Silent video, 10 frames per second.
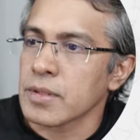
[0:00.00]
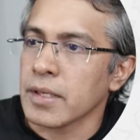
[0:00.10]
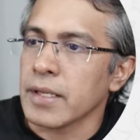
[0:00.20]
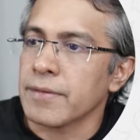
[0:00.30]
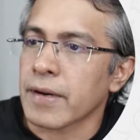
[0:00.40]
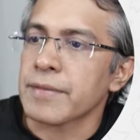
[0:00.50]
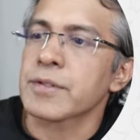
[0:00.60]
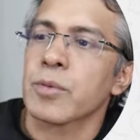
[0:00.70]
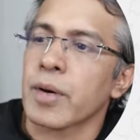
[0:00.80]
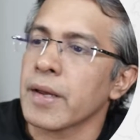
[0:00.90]
the d5
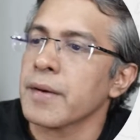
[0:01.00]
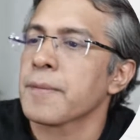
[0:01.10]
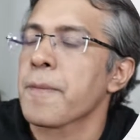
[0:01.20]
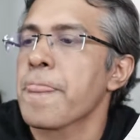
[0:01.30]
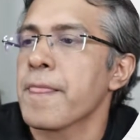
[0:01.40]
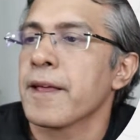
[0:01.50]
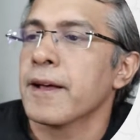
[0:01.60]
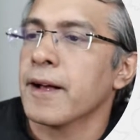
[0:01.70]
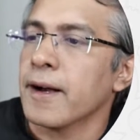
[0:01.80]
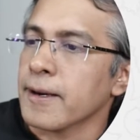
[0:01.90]
square,
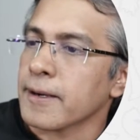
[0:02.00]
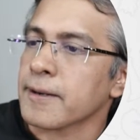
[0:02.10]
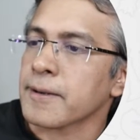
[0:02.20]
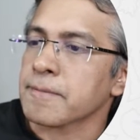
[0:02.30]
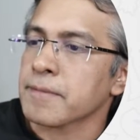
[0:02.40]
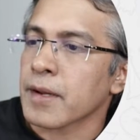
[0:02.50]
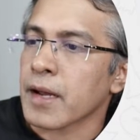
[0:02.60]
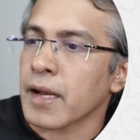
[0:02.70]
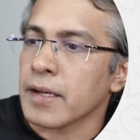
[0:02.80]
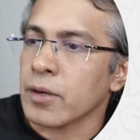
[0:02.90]

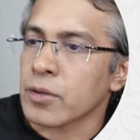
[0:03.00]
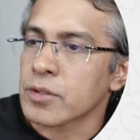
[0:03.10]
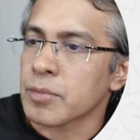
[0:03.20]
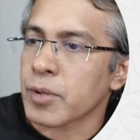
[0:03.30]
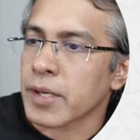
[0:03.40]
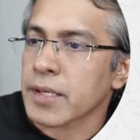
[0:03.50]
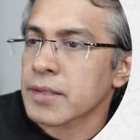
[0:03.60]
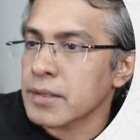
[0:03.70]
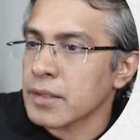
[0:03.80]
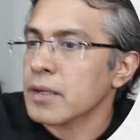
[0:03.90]
and it also
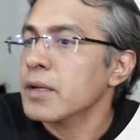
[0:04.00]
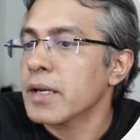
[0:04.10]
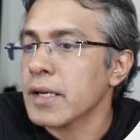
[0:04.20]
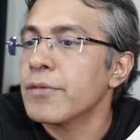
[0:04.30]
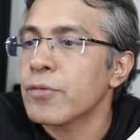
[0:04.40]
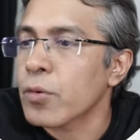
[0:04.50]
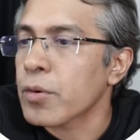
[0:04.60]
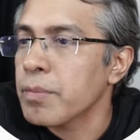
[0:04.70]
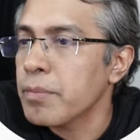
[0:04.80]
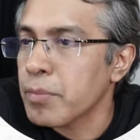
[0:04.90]
protects the
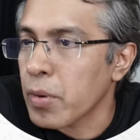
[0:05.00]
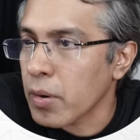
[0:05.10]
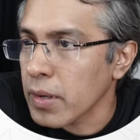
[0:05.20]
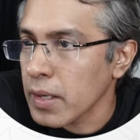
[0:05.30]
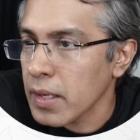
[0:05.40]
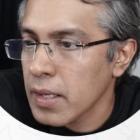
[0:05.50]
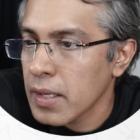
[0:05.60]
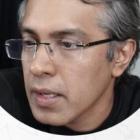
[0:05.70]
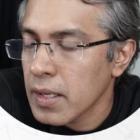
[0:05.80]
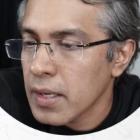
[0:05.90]
e4 pawn.
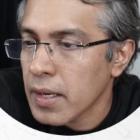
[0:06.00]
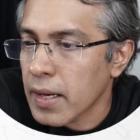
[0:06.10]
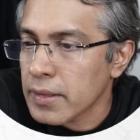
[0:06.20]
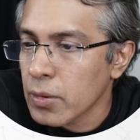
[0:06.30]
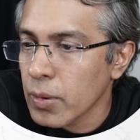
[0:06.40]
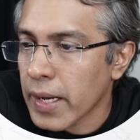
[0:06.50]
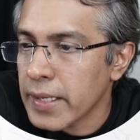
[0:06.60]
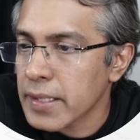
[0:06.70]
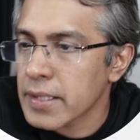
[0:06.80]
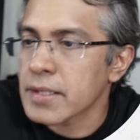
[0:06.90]
And the whole
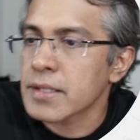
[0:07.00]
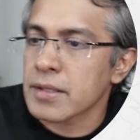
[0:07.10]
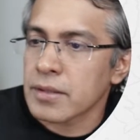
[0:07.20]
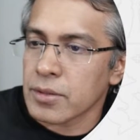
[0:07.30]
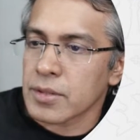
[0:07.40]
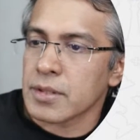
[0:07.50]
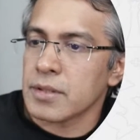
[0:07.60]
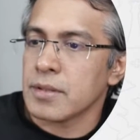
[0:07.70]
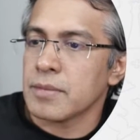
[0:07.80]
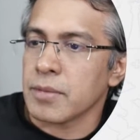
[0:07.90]
idea is
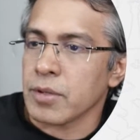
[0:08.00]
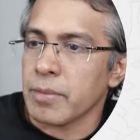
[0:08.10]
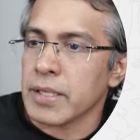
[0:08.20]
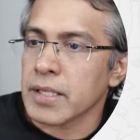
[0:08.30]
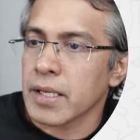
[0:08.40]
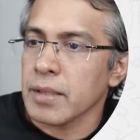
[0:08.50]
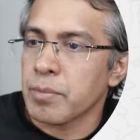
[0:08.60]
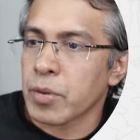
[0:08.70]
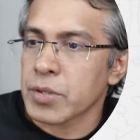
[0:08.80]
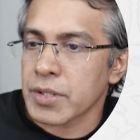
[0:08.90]
to basically
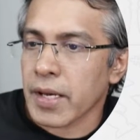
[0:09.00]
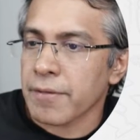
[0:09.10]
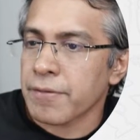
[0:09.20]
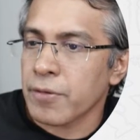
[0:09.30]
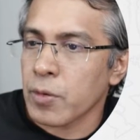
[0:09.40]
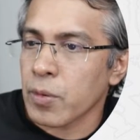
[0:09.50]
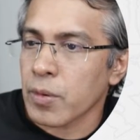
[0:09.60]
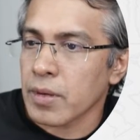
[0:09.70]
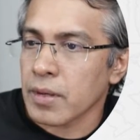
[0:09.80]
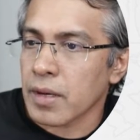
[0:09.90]
push
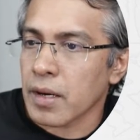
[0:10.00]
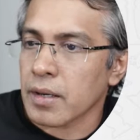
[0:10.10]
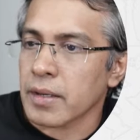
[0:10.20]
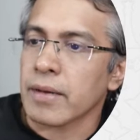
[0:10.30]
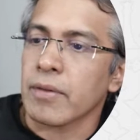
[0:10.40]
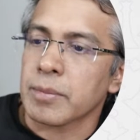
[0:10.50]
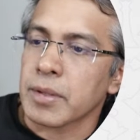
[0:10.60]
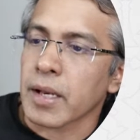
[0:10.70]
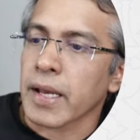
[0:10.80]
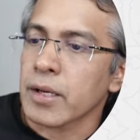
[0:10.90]
f4, develop
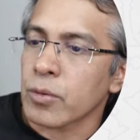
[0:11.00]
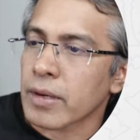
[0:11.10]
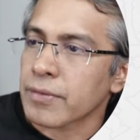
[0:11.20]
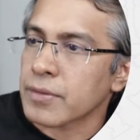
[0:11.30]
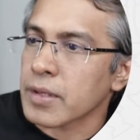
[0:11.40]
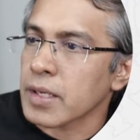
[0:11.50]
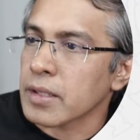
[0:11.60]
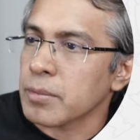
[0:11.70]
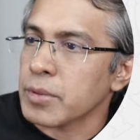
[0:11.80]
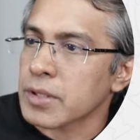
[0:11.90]
the knight to f3
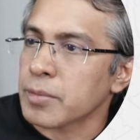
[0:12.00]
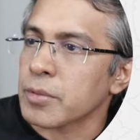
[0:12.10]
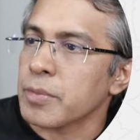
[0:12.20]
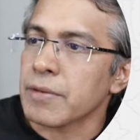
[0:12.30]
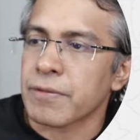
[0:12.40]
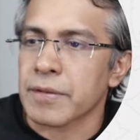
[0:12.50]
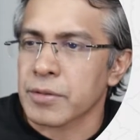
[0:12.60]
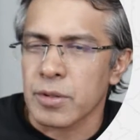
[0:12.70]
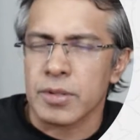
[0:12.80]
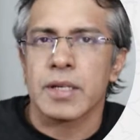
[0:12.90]
and the bishop to b5.
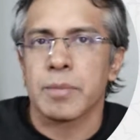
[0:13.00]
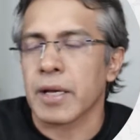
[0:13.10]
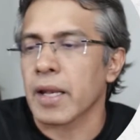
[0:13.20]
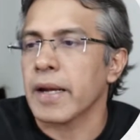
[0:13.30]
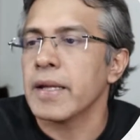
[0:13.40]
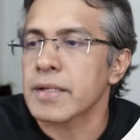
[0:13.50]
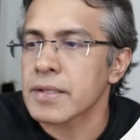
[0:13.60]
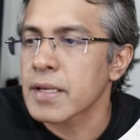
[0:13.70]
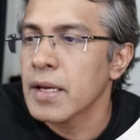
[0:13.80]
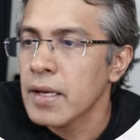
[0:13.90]
So those are typical
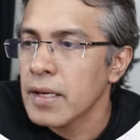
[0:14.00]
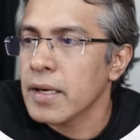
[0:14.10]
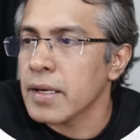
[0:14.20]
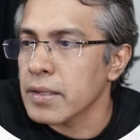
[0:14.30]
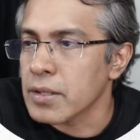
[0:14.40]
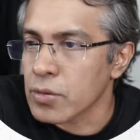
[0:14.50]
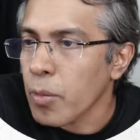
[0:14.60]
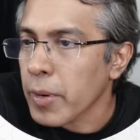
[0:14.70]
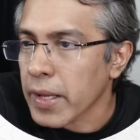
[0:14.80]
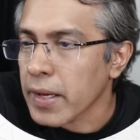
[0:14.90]
ideas in this
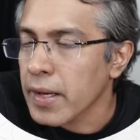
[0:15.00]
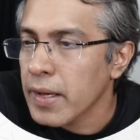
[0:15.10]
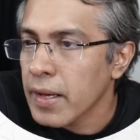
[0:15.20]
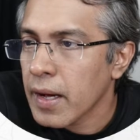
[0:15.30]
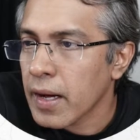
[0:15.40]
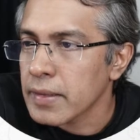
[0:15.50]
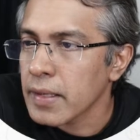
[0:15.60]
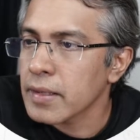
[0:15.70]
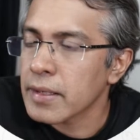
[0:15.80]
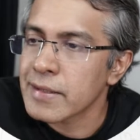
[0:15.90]
opening. And
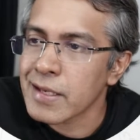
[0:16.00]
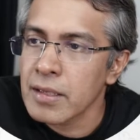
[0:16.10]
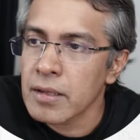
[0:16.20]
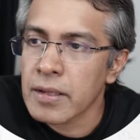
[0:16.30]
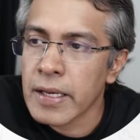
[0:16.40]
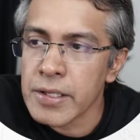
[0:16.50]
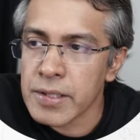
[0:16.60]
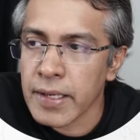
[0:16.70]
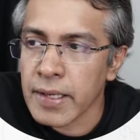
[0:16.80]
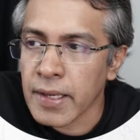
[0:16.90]
then it's either a king
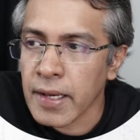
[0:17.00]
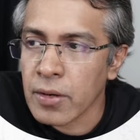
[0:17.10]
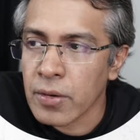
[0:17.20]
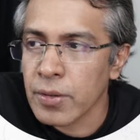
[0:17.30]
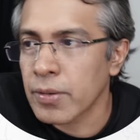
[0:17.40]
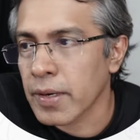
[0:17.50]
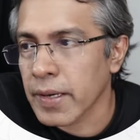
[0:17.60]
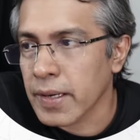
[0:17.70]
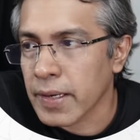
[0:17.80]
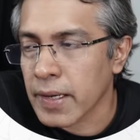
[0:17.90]
side attack or you try
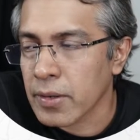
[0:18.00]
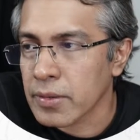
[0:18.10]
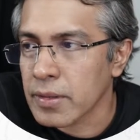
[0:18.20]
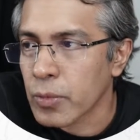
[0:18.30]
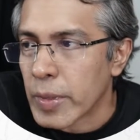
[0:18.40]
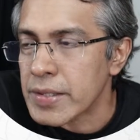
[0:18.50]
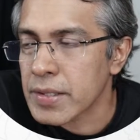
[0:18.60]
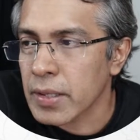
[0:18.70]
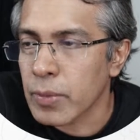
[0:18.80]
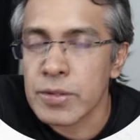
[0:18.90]
and attack on the queen
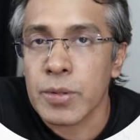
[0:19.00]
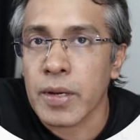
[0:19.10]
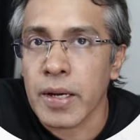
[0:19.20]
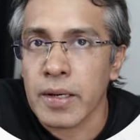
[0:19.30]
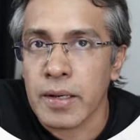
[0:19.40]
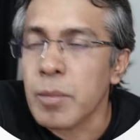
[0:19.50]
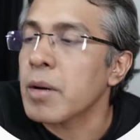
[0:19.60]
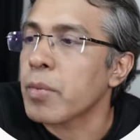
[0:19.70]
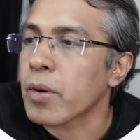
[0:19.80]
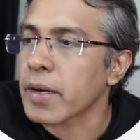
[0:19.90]
side once you create a
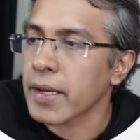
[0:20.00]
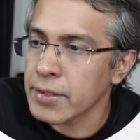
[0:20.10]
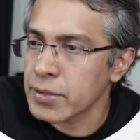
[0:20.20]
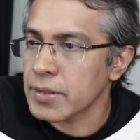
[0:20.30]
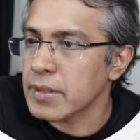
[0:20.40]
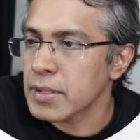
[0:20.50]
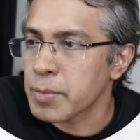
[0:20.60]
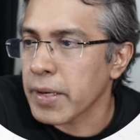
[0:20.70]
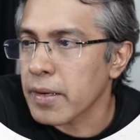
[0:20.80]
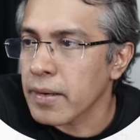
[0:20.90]
double pawn. And in this
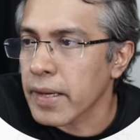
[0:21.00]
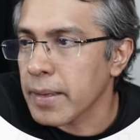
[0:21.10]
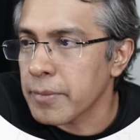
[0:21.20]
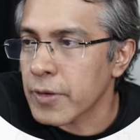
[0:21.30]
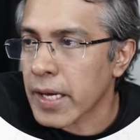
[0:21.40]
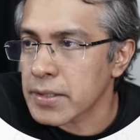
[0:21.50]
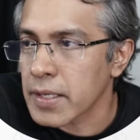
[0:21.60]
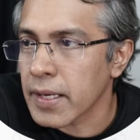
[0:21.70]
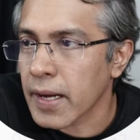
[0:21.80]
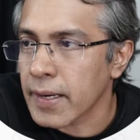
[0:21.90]
particular game, we
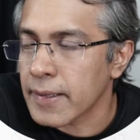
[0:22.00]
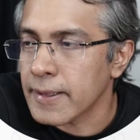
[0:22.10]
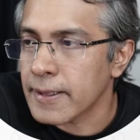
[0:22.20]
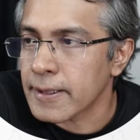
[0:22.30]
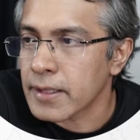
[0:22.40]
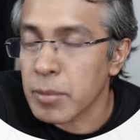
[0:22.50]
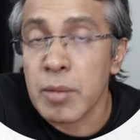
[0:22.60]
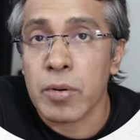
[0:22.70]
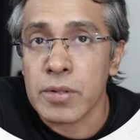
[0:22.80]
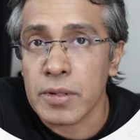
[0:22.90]
actually had double
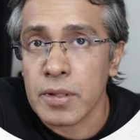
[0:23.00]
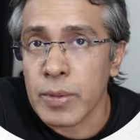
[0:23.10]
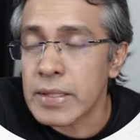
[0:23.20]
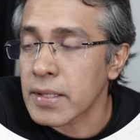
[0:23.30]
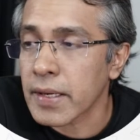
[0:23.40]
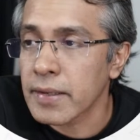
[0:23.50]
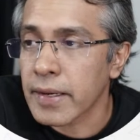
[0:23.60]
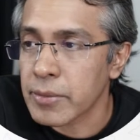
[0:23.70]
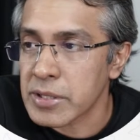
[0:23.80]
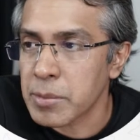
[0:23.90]
pawns on the queen side
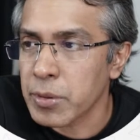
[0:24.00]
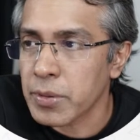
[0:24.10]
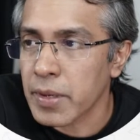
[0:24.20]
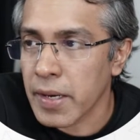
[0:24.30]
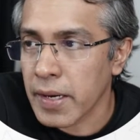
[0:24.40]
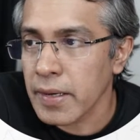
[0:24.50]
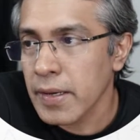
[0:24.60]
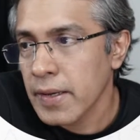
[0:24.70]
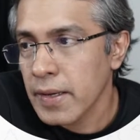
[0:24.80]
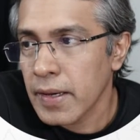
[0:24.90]
that I was able to create
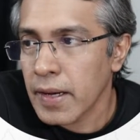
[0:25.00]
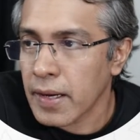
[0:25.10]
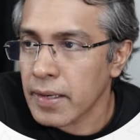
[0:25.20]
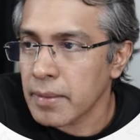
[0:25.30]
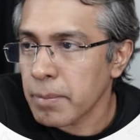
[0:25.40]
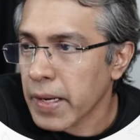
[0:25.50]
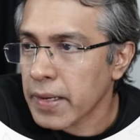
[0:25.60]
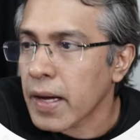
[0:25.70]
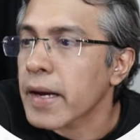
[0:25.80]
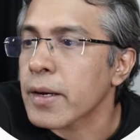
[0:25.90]
and
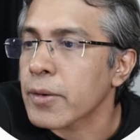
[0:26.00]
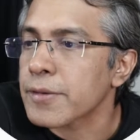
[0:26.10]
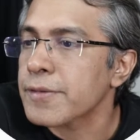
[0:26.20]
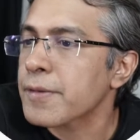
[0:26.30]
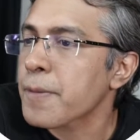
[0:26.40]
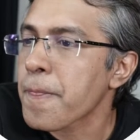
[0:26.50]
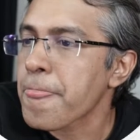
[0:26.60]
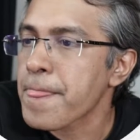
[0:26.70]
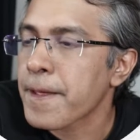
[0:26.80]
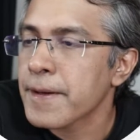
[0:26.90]
make target out of.
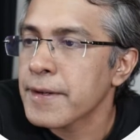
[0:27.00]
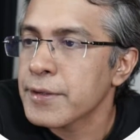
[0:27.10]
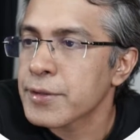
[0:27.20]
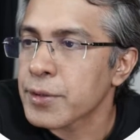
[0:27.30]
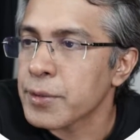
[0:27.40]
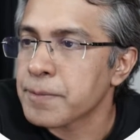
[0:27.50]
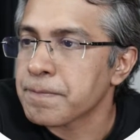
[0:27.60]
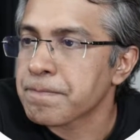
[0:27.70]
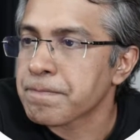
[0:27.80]
So